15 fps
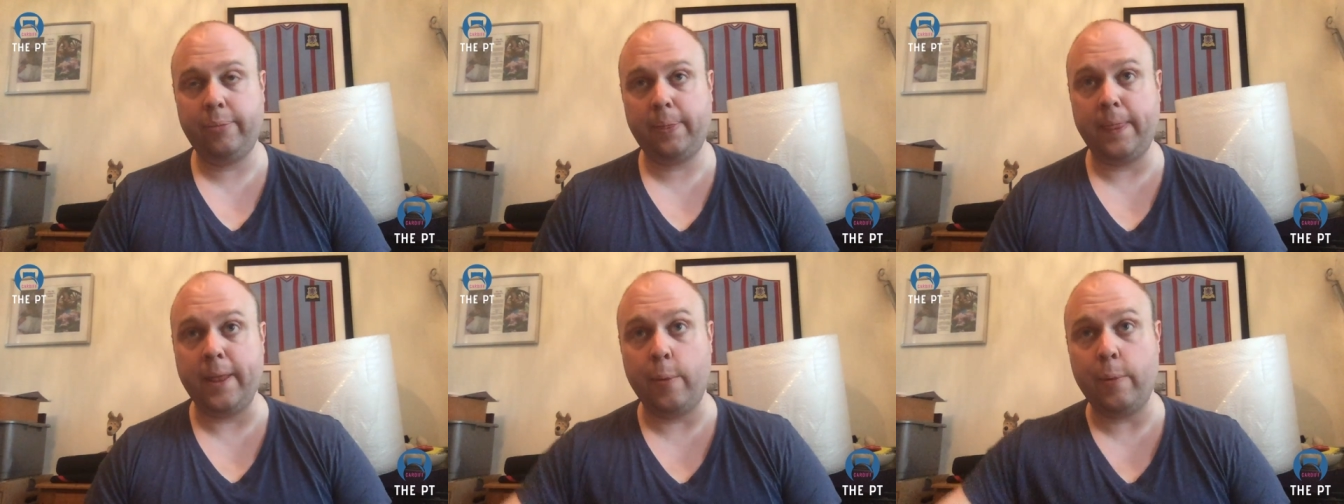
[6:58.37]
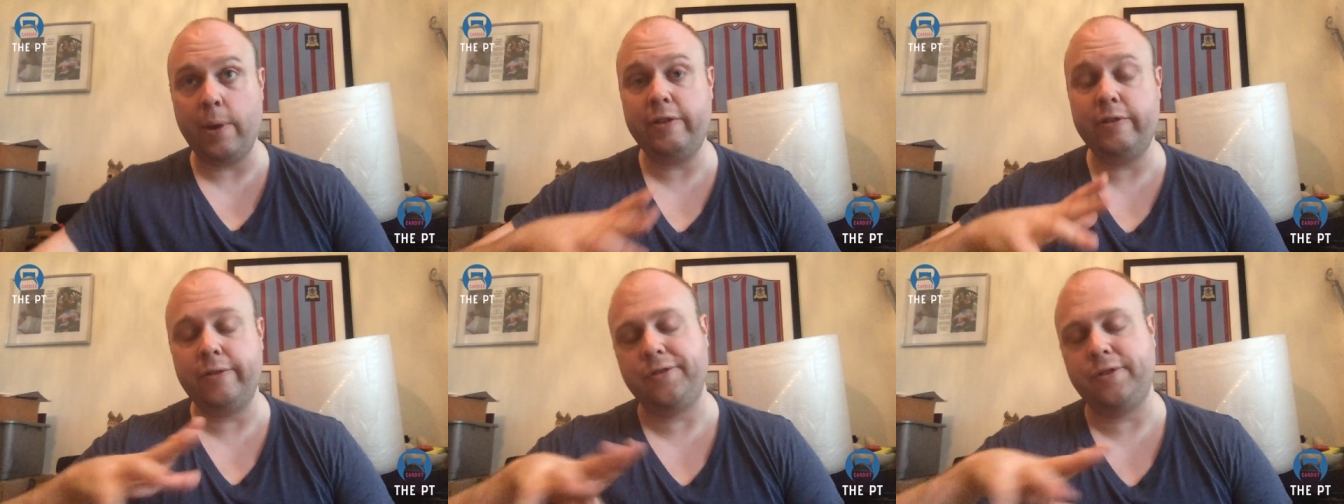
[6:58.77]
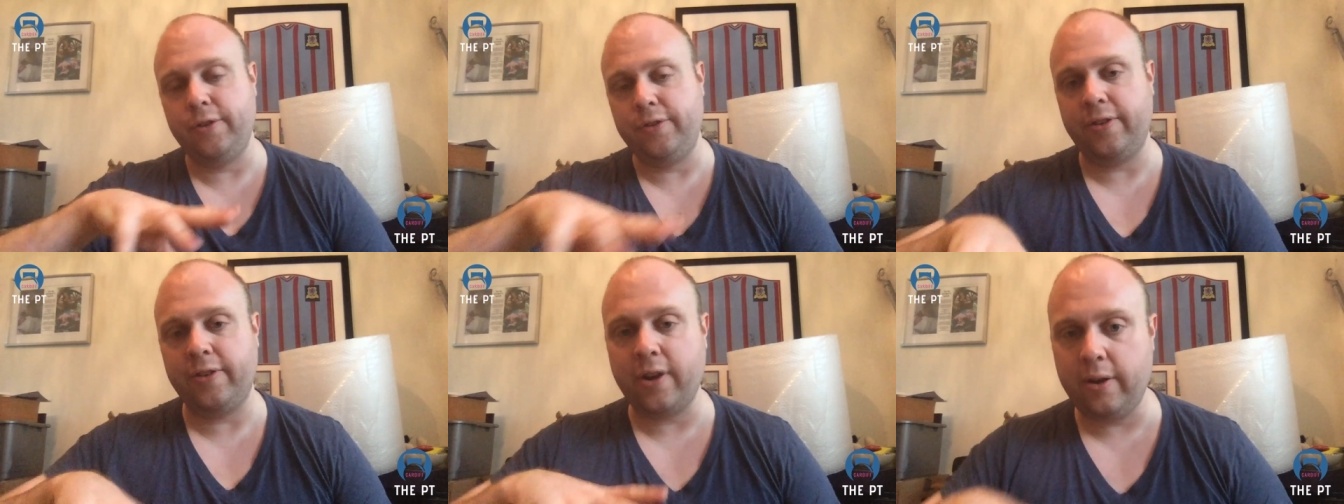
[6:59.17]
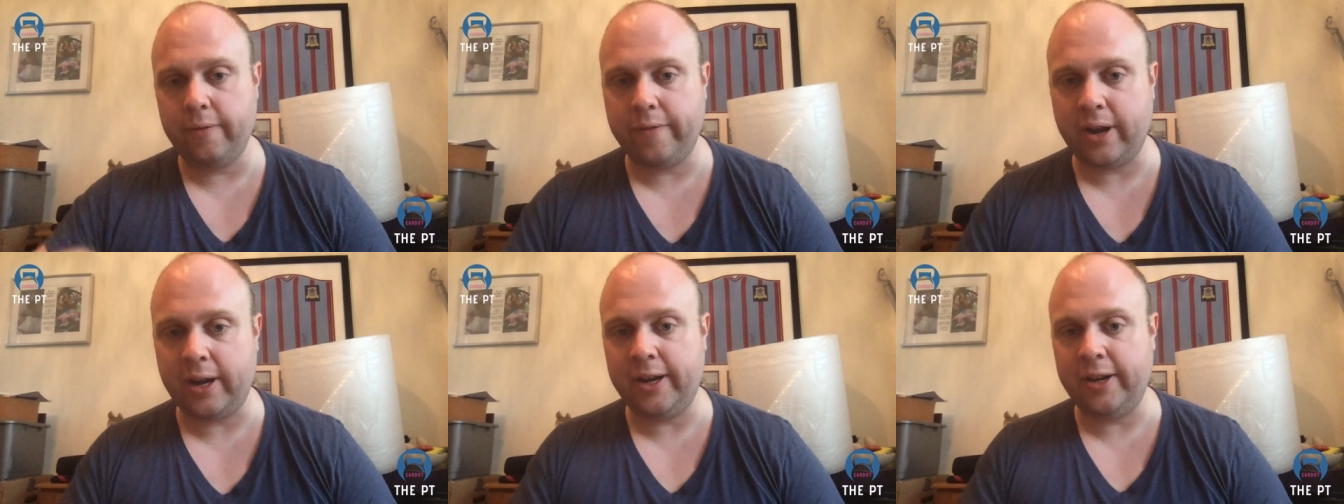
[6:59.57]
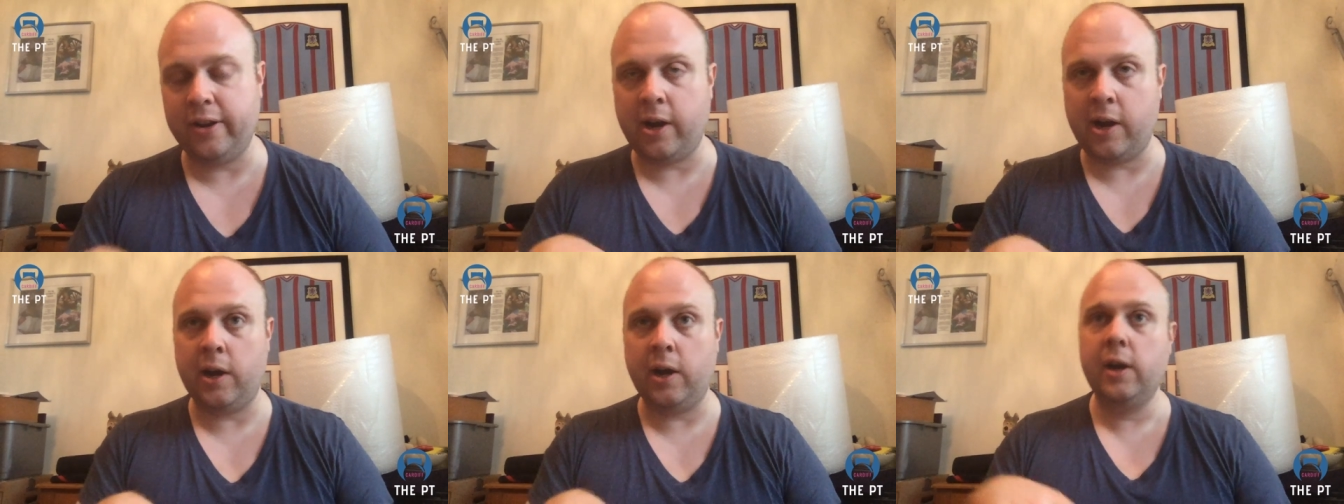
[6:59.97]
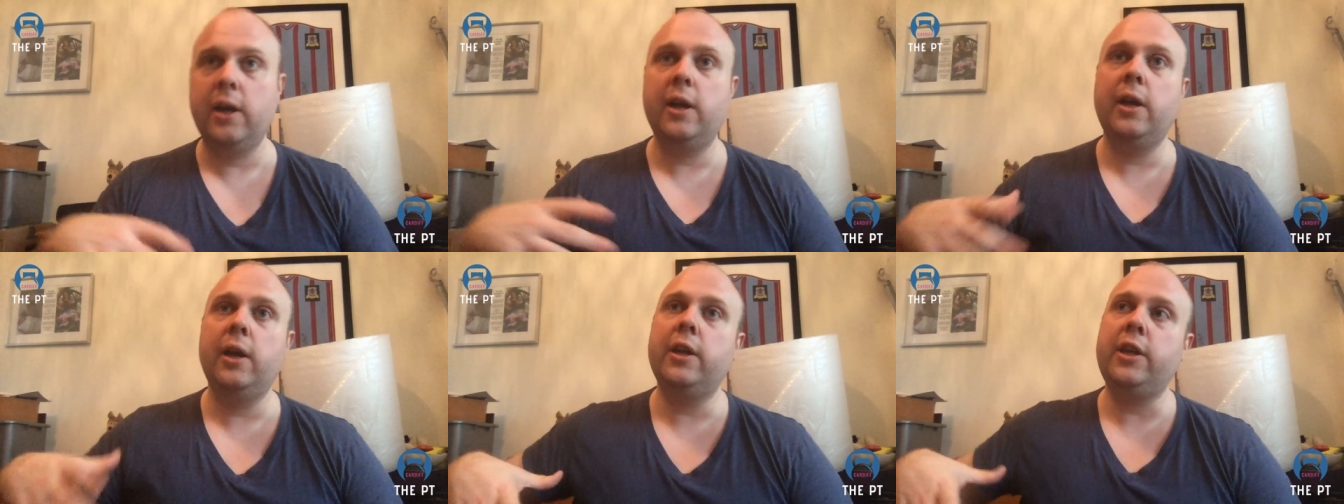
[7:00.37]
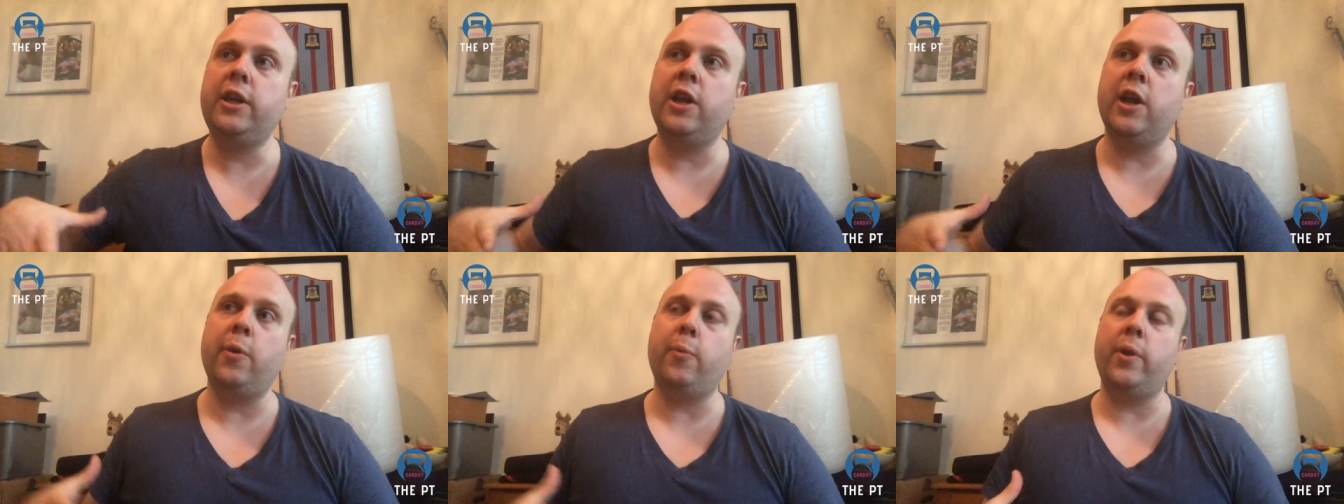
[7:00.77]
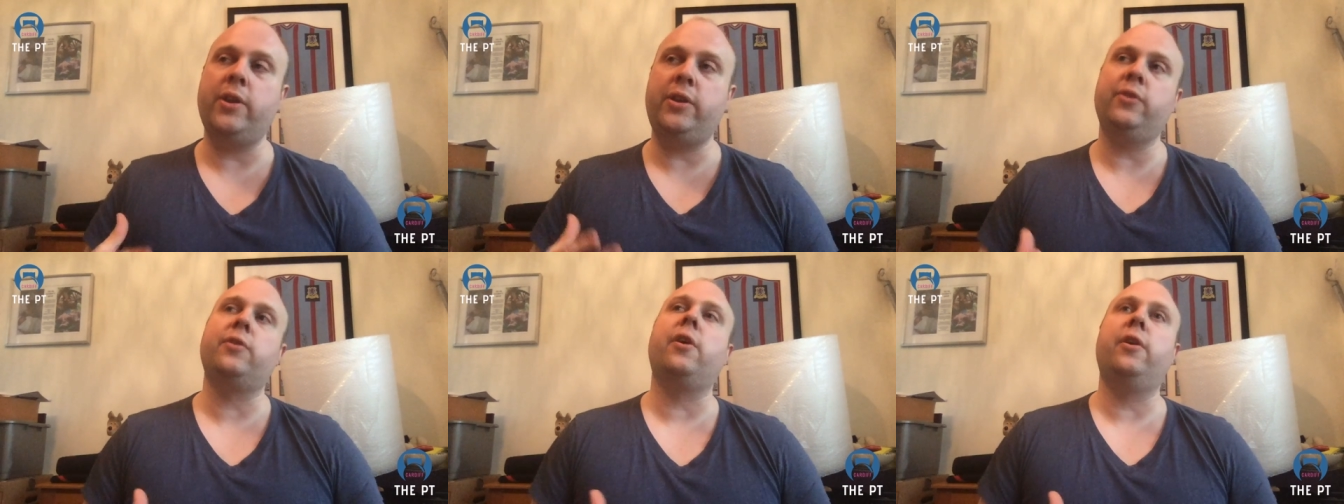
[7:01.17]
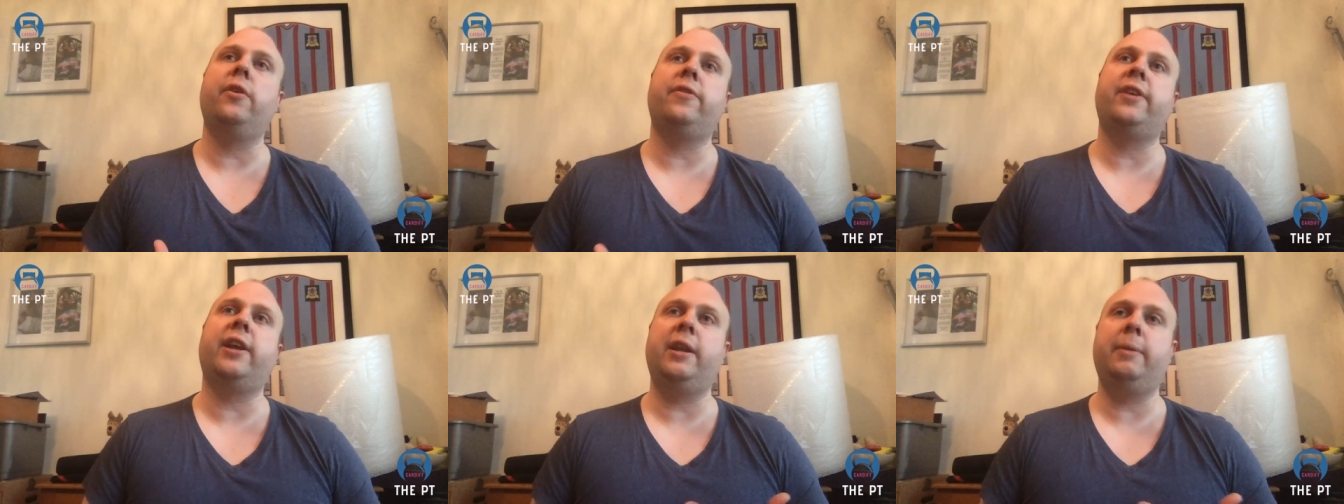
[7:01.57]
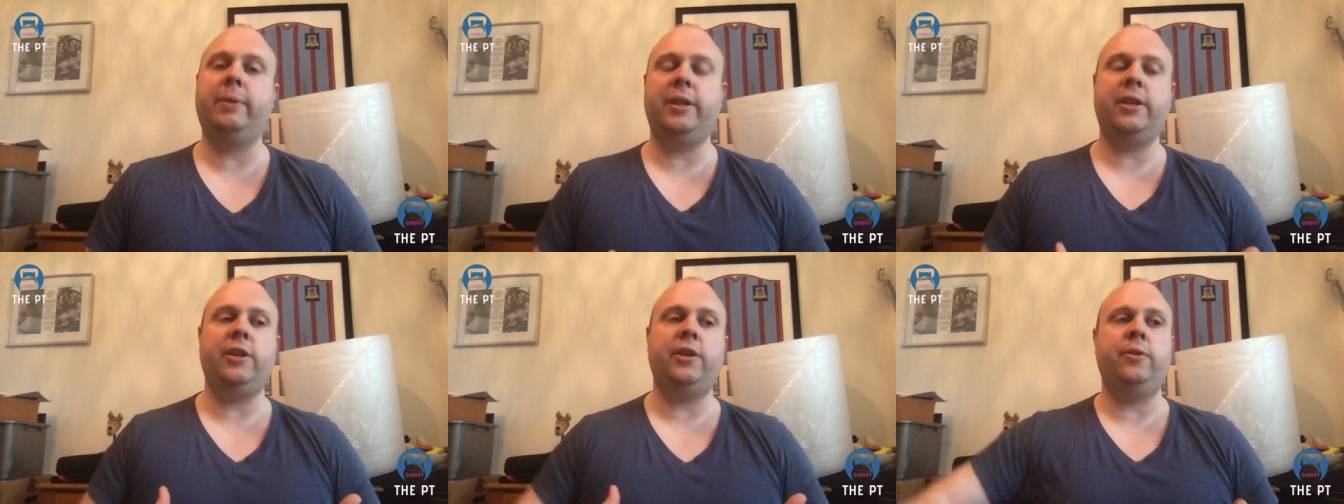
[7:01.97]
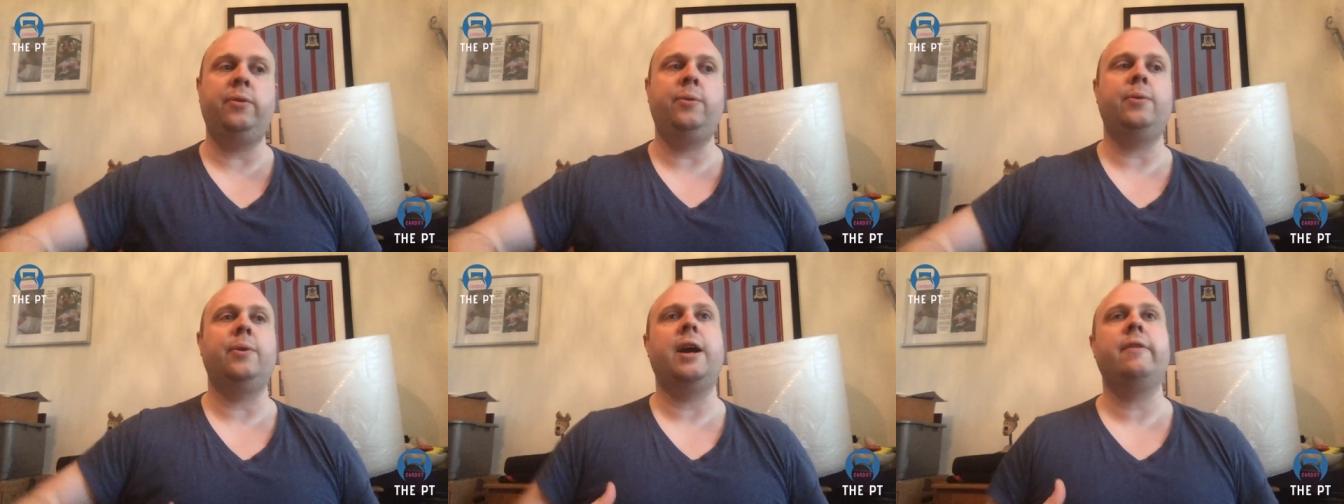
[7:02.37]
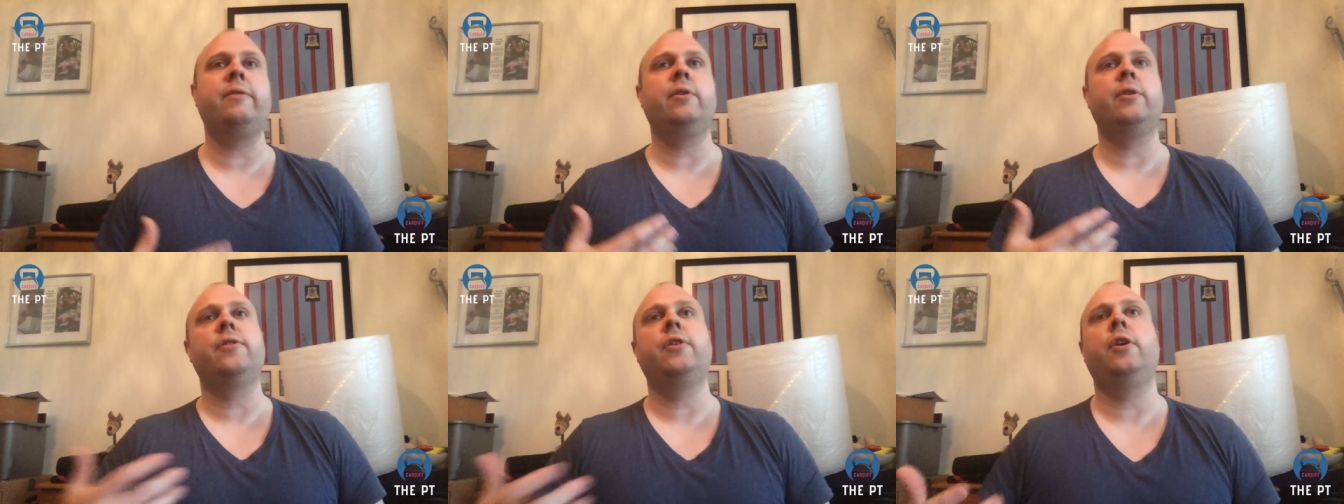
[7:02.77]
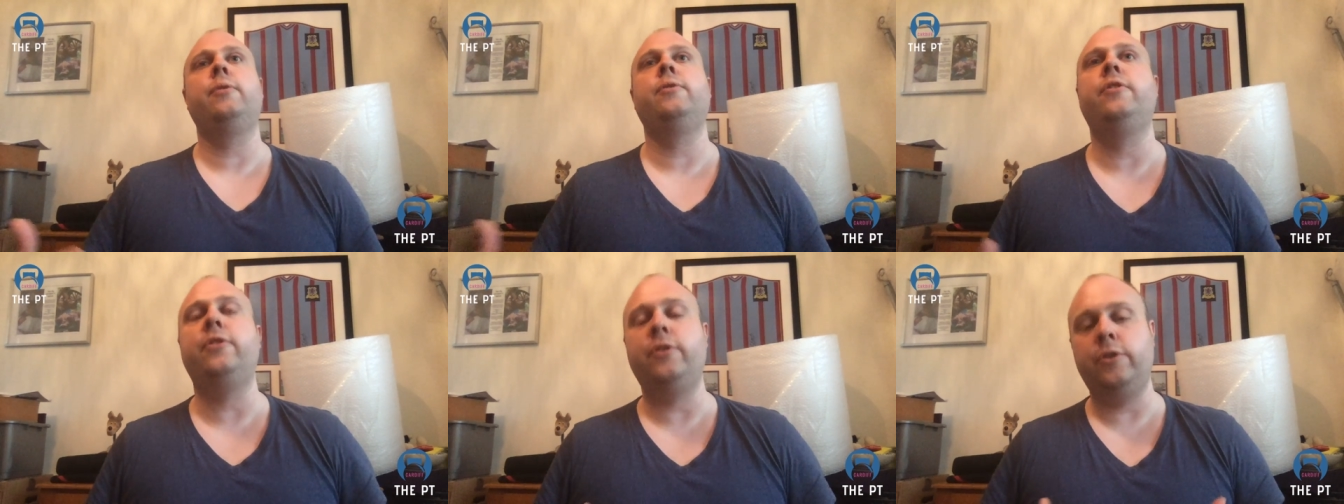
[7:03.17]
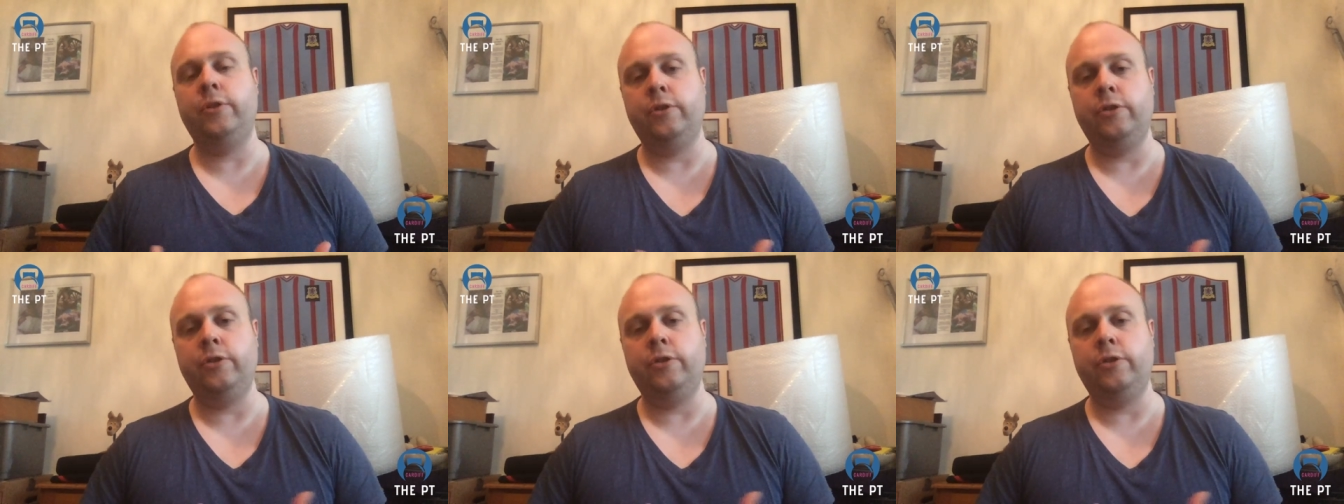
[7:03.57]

Now, where your excuses aren't valid are, you know, when you're kind of telling me that you haven't got time to do your